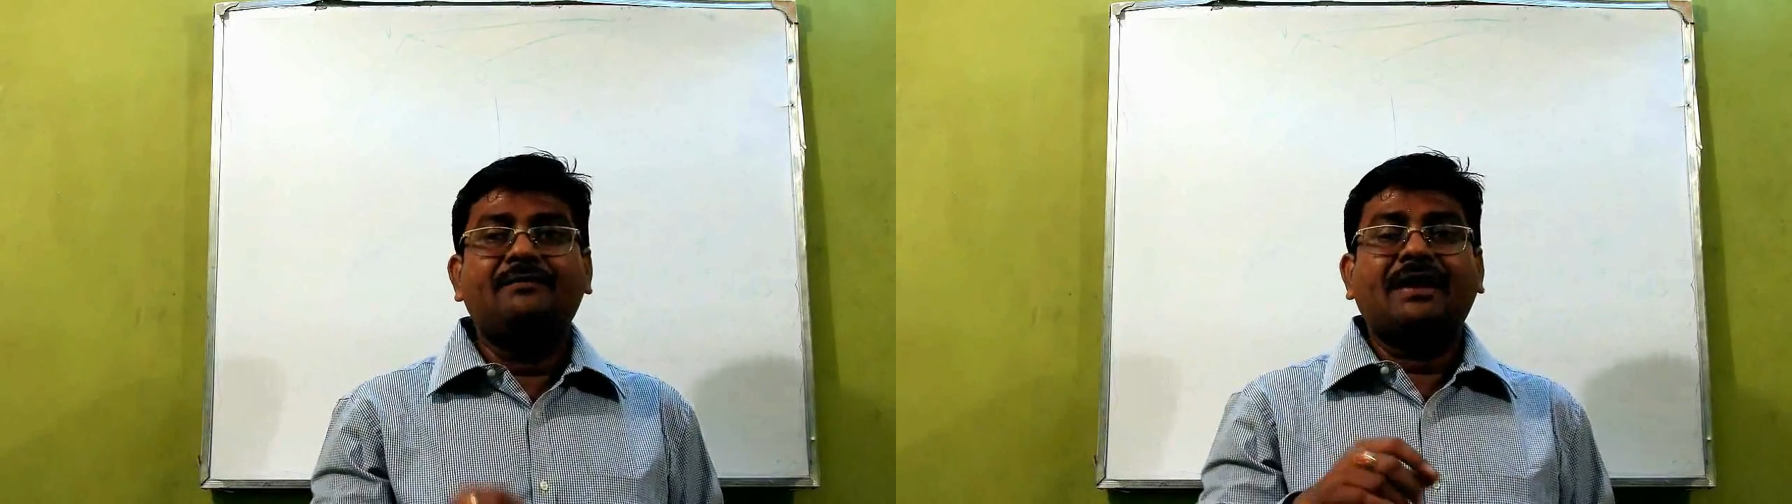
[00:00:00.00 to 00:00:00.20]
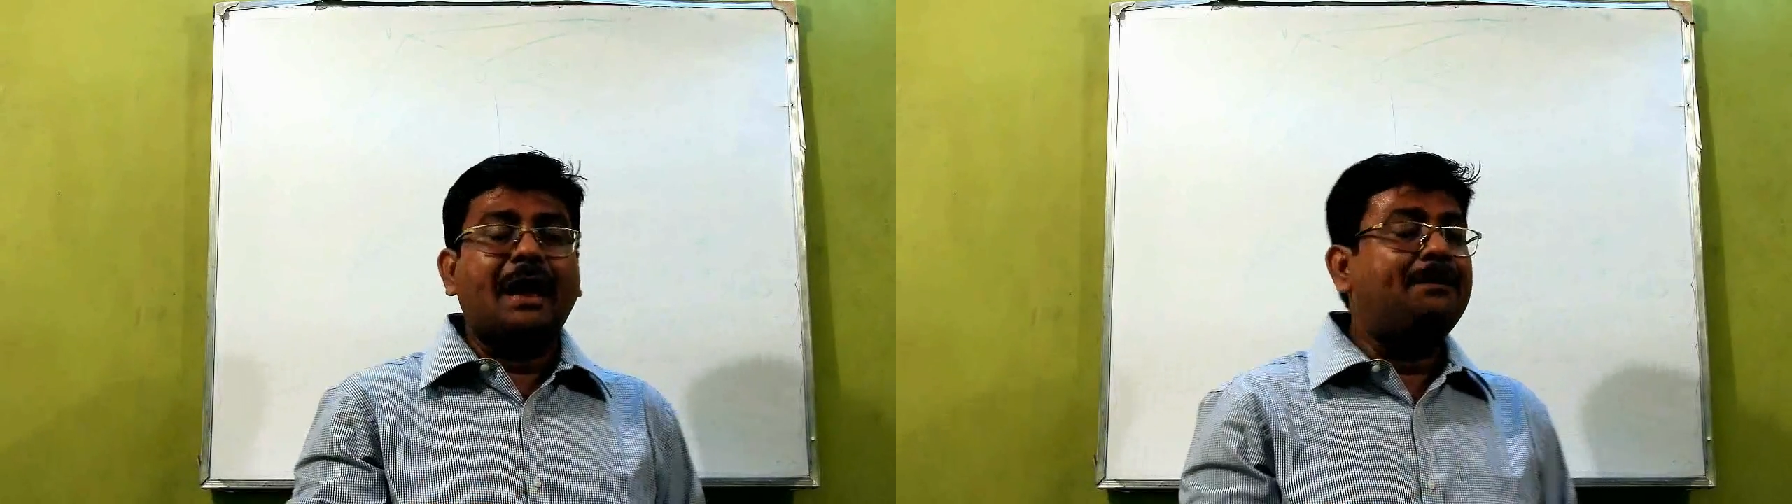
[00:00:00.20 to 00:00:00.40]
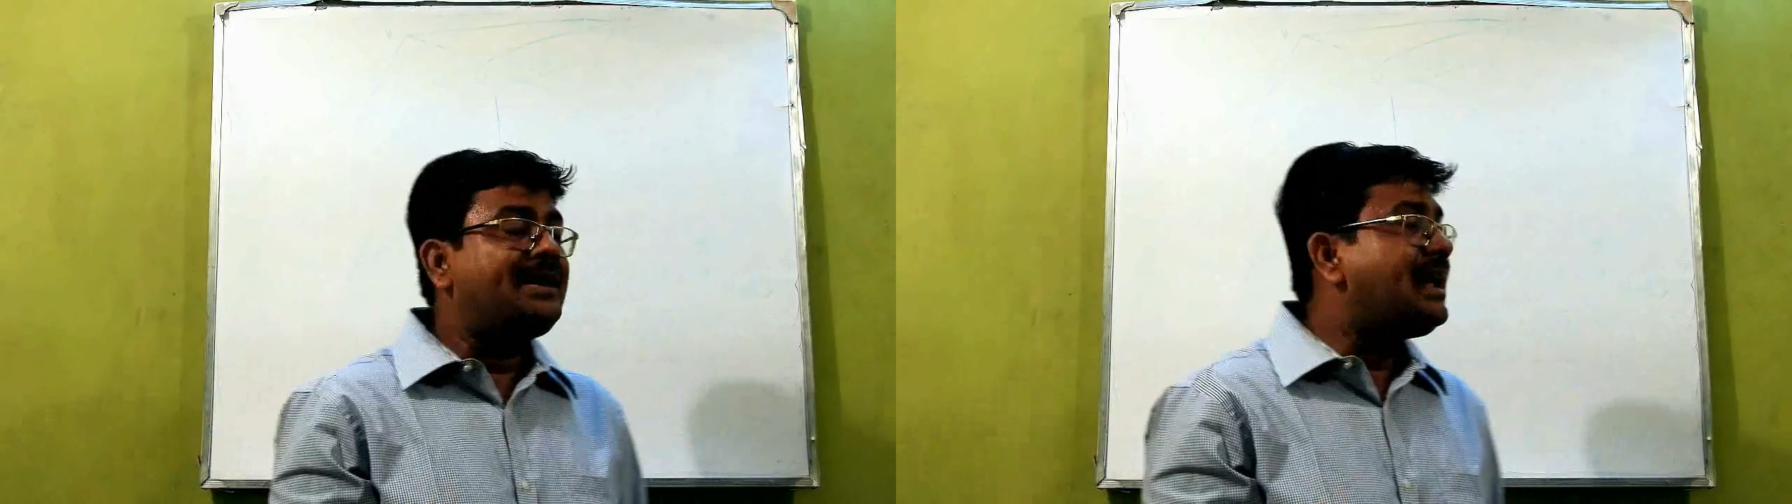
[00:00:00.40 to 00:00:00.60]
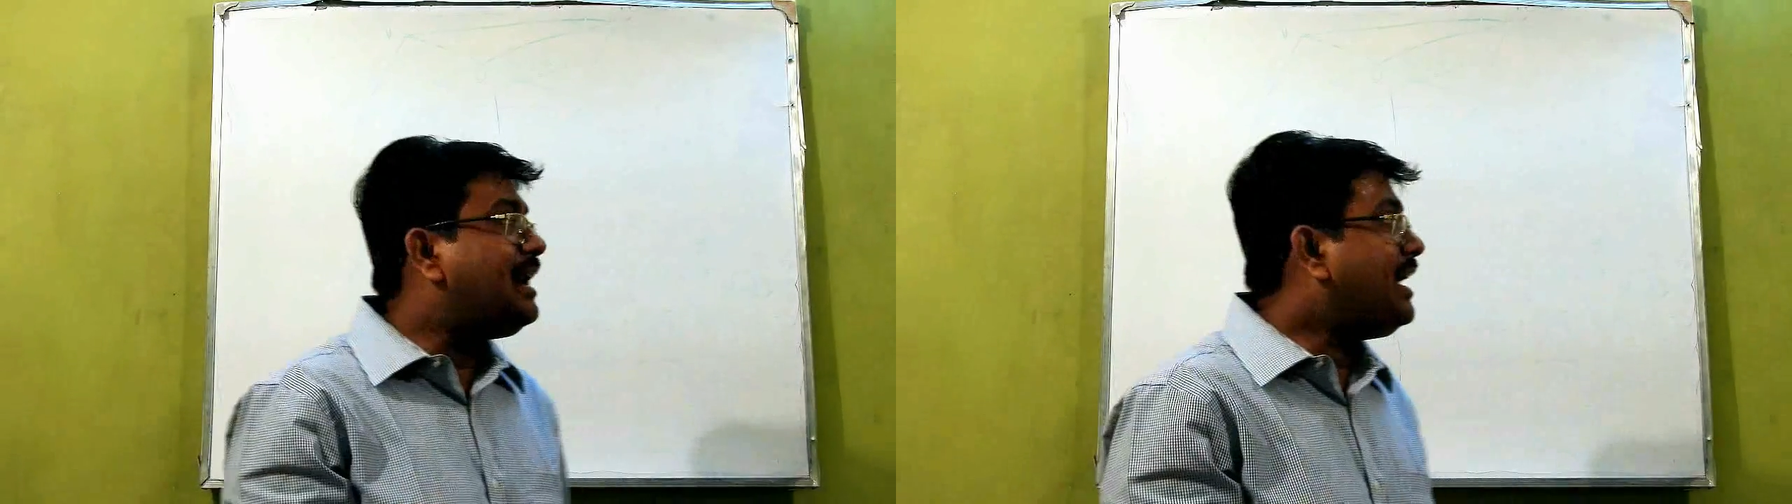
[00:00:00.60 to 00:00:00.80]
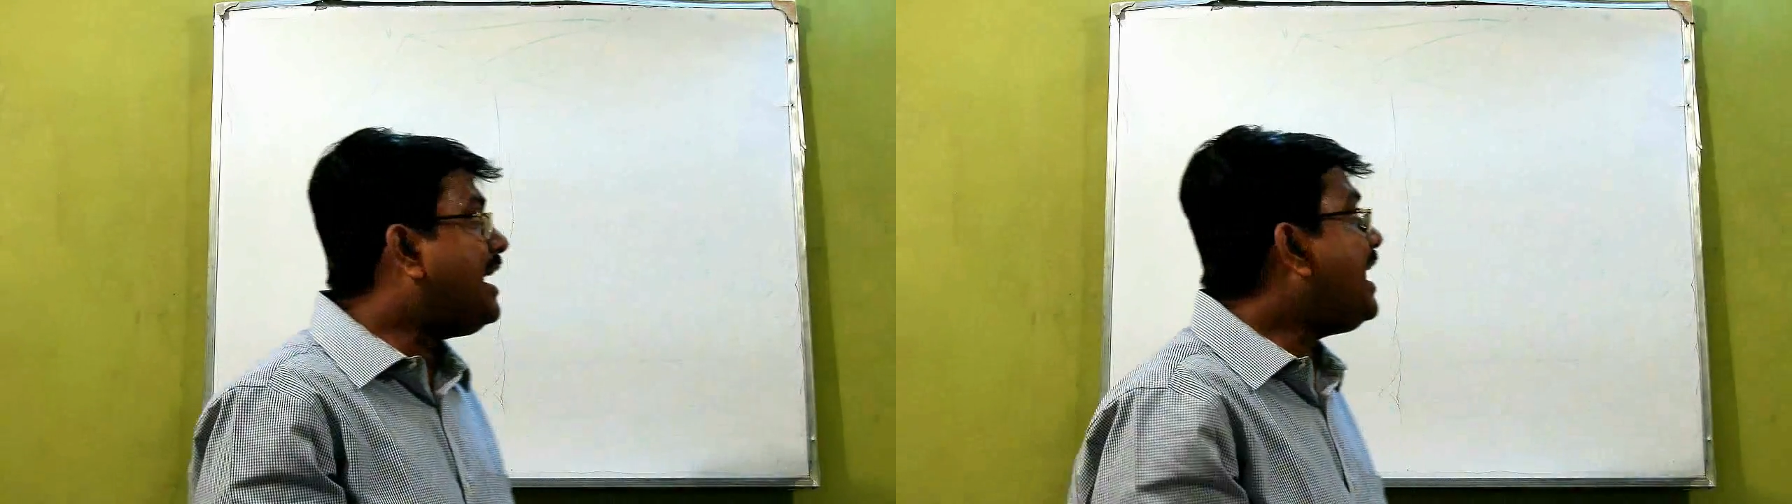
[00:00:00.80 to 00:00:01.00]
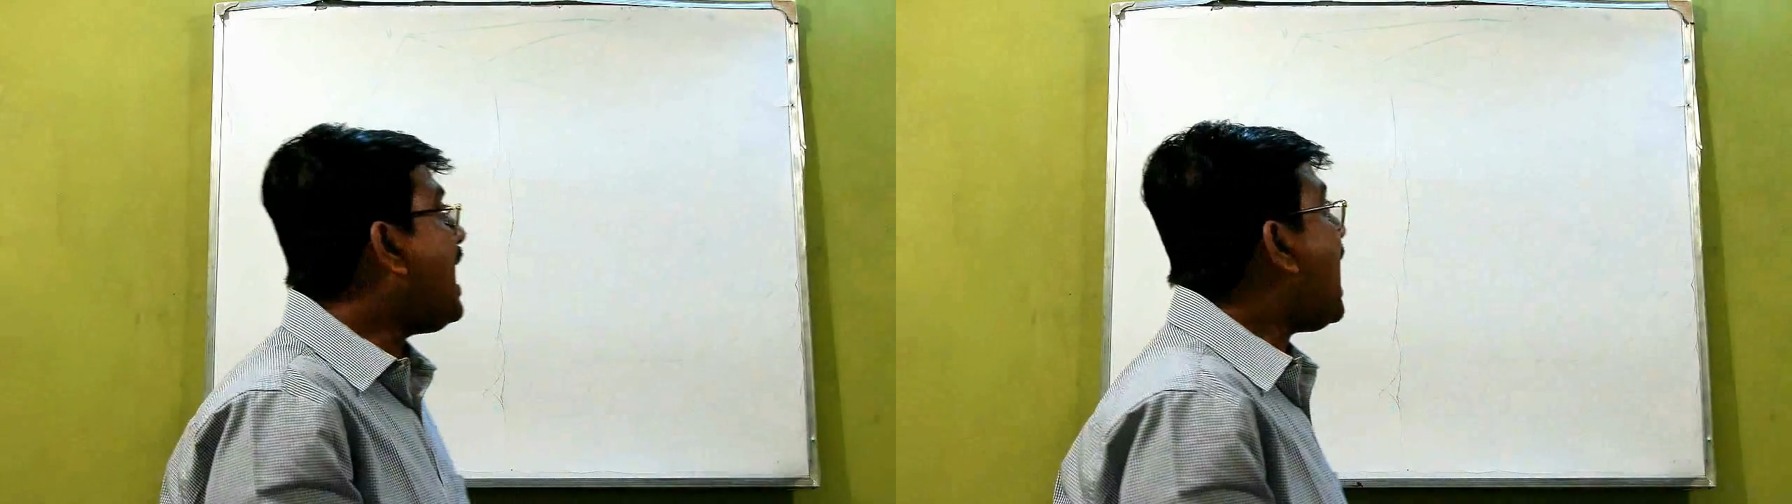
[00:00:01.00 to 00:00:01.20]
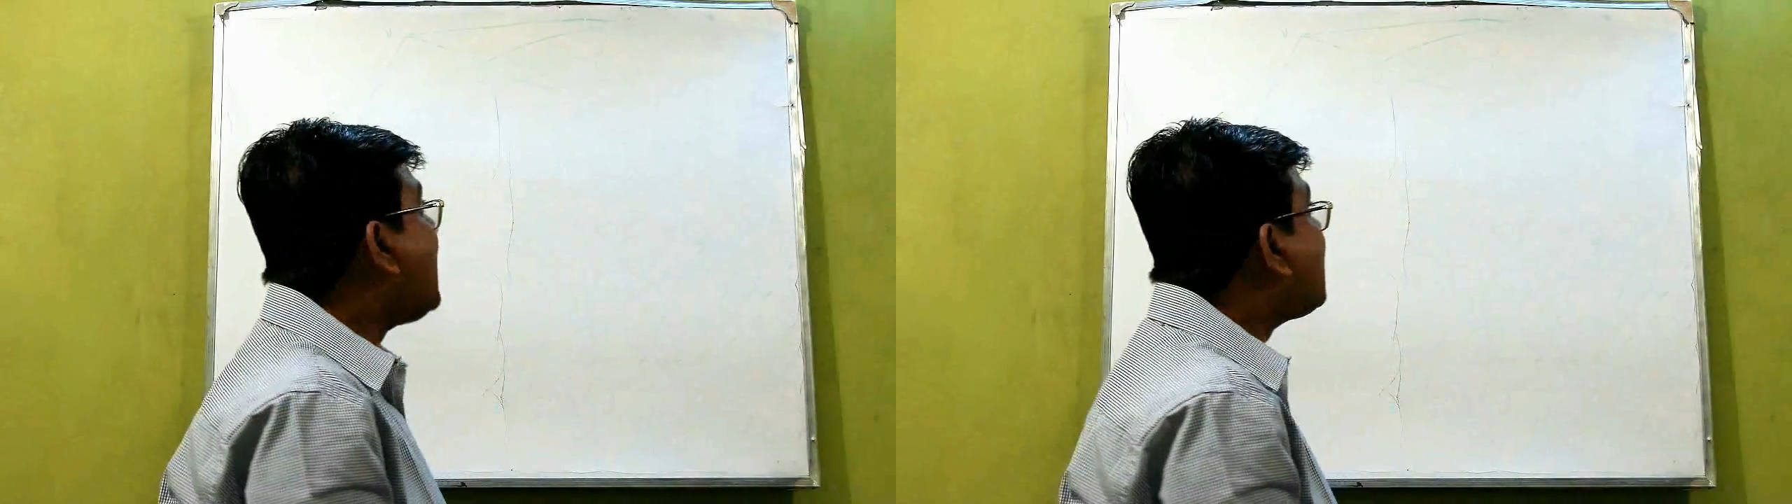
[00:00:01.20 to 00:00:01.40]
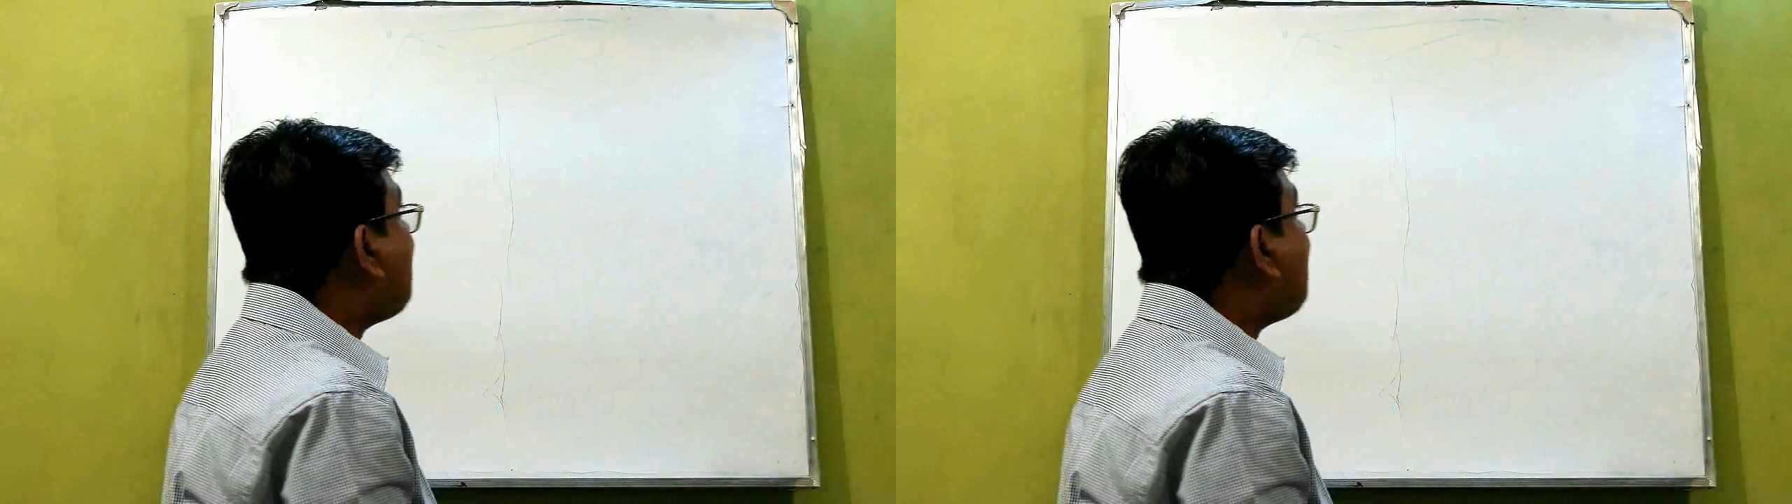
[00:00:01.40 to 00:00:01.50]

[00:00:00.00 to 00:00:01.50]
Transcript: if capital A and